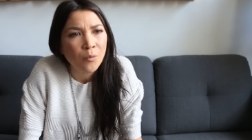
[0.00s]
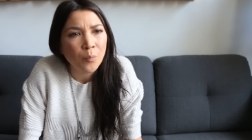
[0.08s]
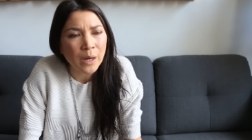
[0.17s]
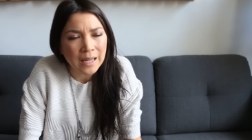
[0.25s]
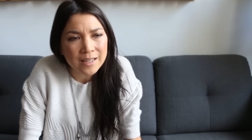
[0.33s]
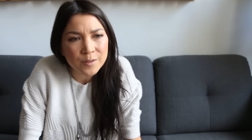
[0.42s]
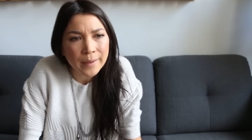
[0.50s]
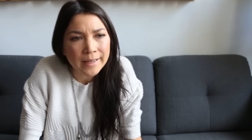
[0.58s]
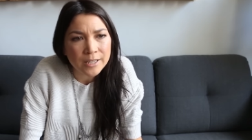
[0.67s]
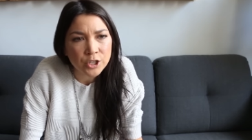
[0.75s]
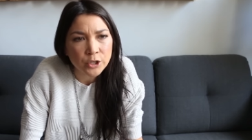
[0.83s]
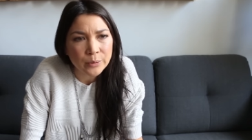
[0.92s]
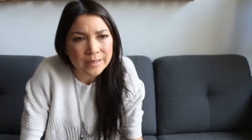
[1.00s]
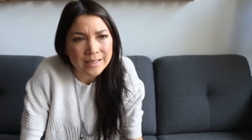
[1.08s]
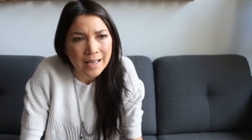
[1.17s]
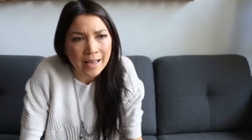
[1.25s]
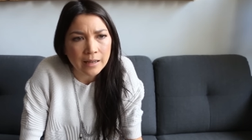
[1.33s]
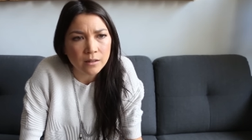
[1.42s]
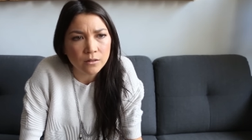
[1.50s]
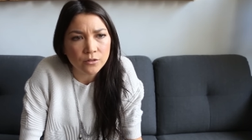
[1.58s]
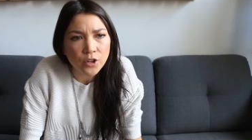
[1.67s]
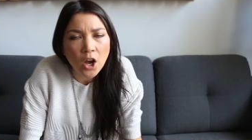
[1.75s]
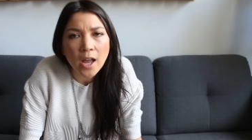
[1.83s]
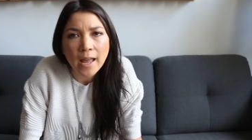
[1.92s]
But I guess my issue is that
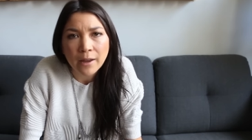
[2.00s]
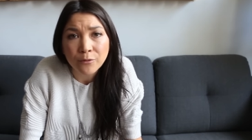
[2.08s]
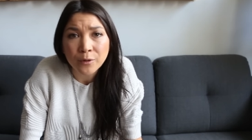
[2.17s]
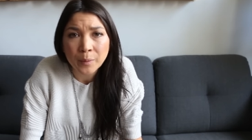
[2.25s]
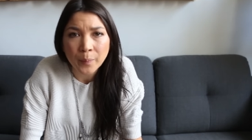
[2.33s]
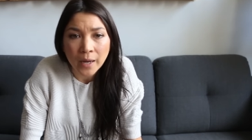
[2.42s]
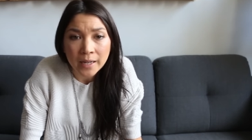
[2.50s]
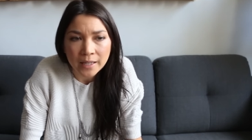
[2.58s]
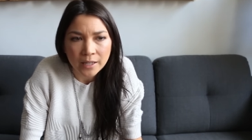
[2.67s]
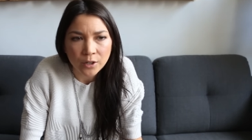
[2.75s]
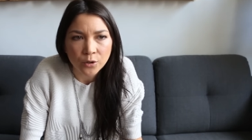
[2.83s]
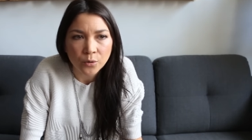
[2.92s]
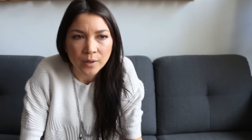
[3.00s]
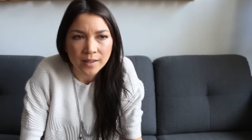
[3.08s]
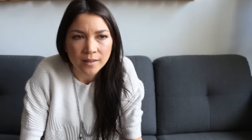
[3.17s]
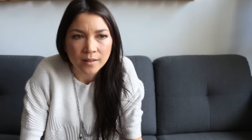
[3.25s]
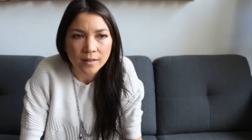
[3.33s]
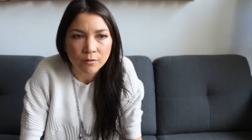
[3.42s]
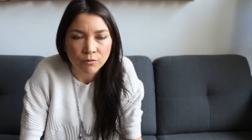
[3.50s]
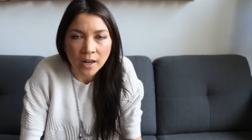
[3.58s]
not everybody who is